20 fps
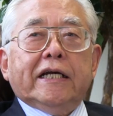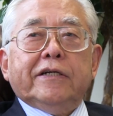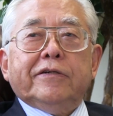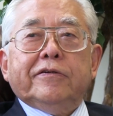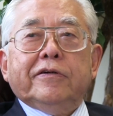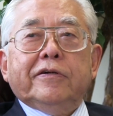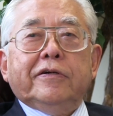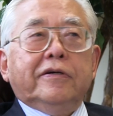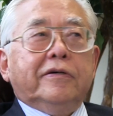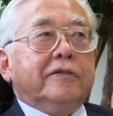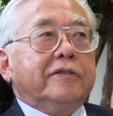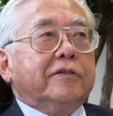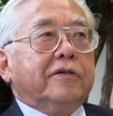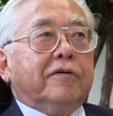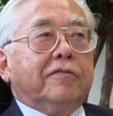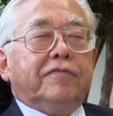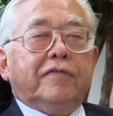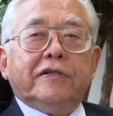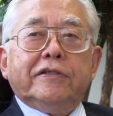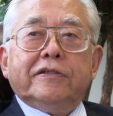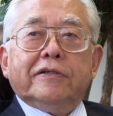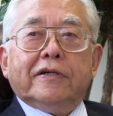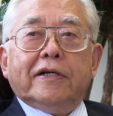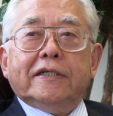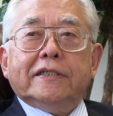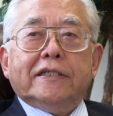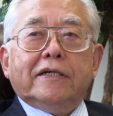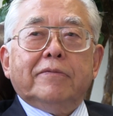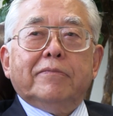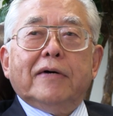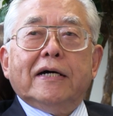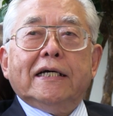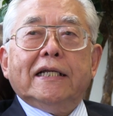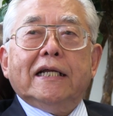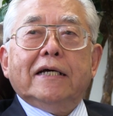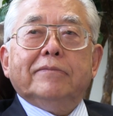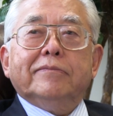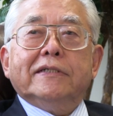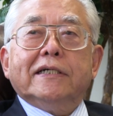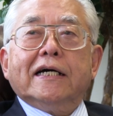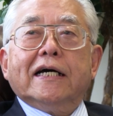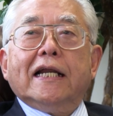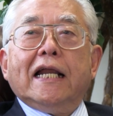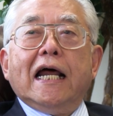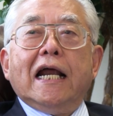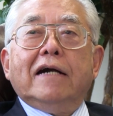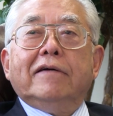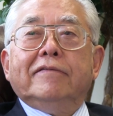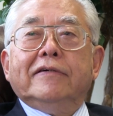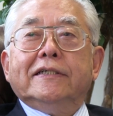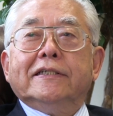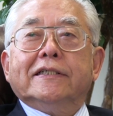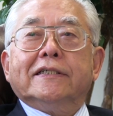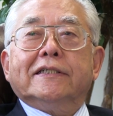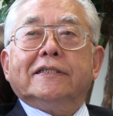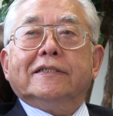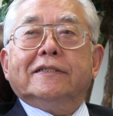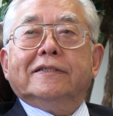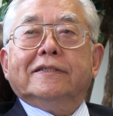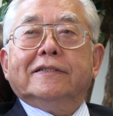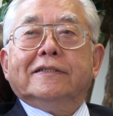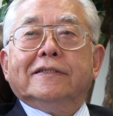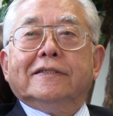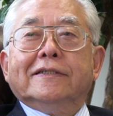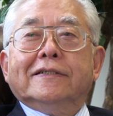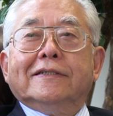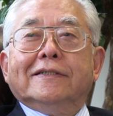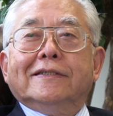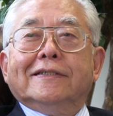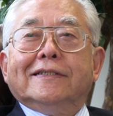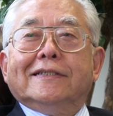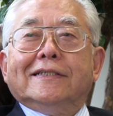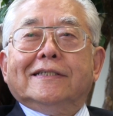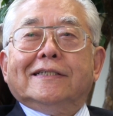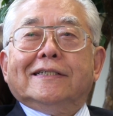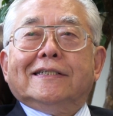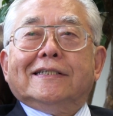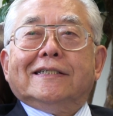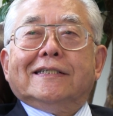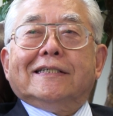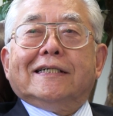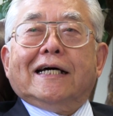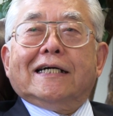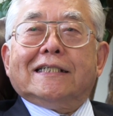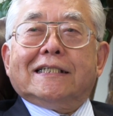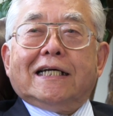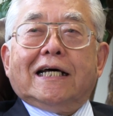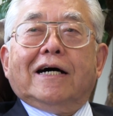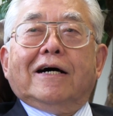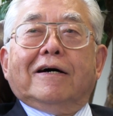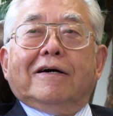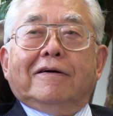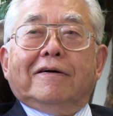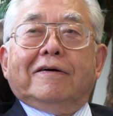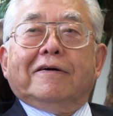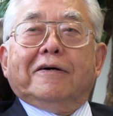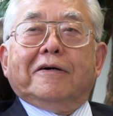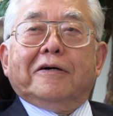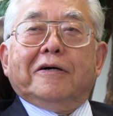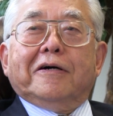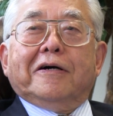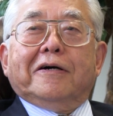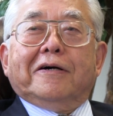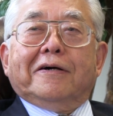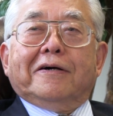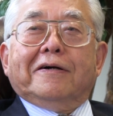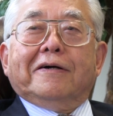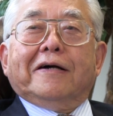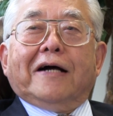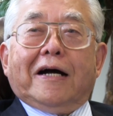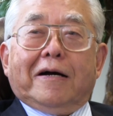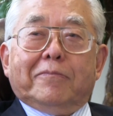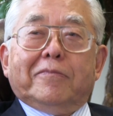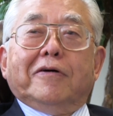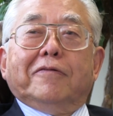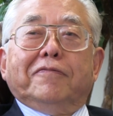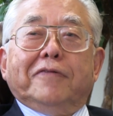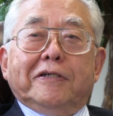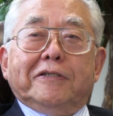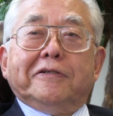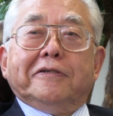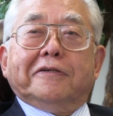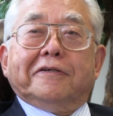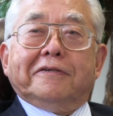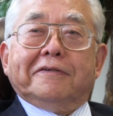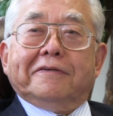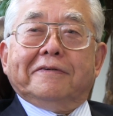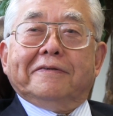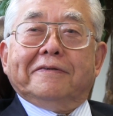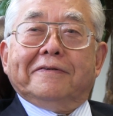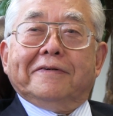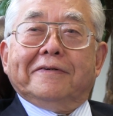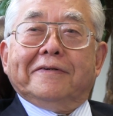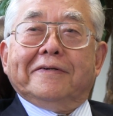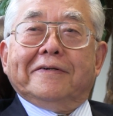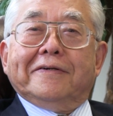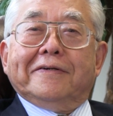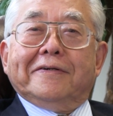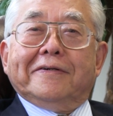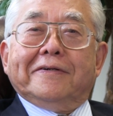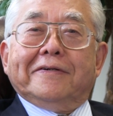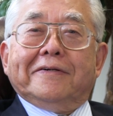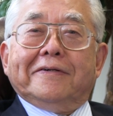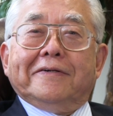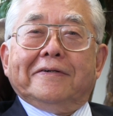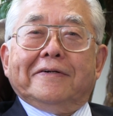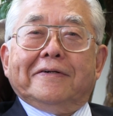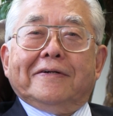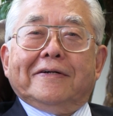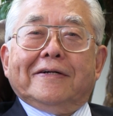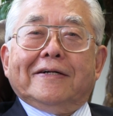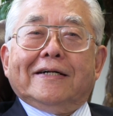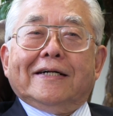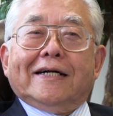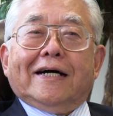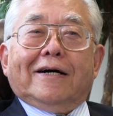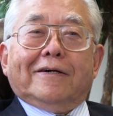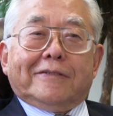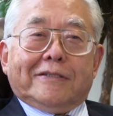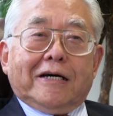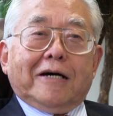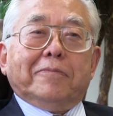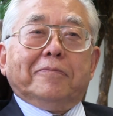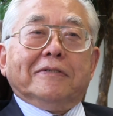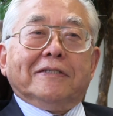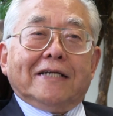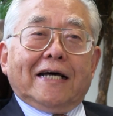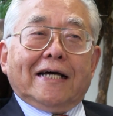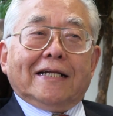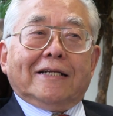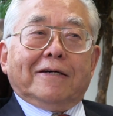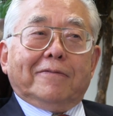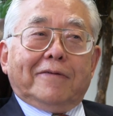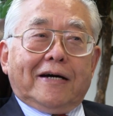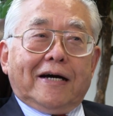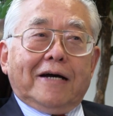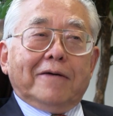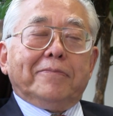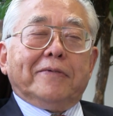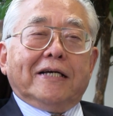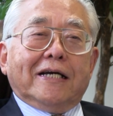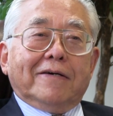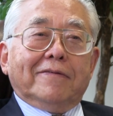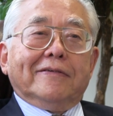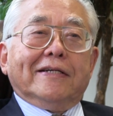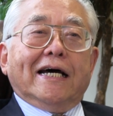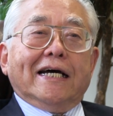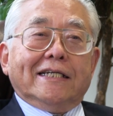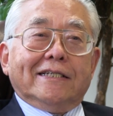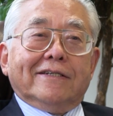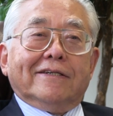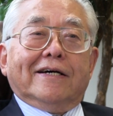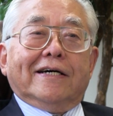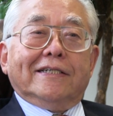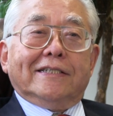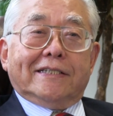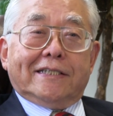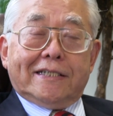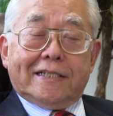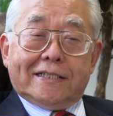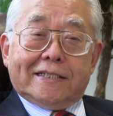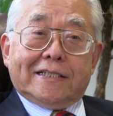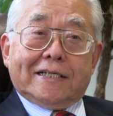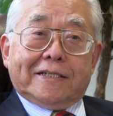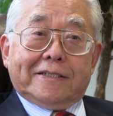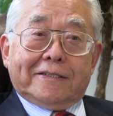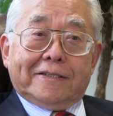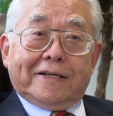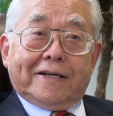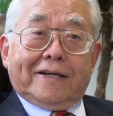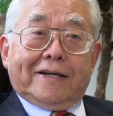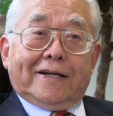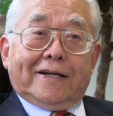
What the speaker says: introduced officially, said, my name's Clarence. That's how I'm official. On top of that, when I become naturalized citizen,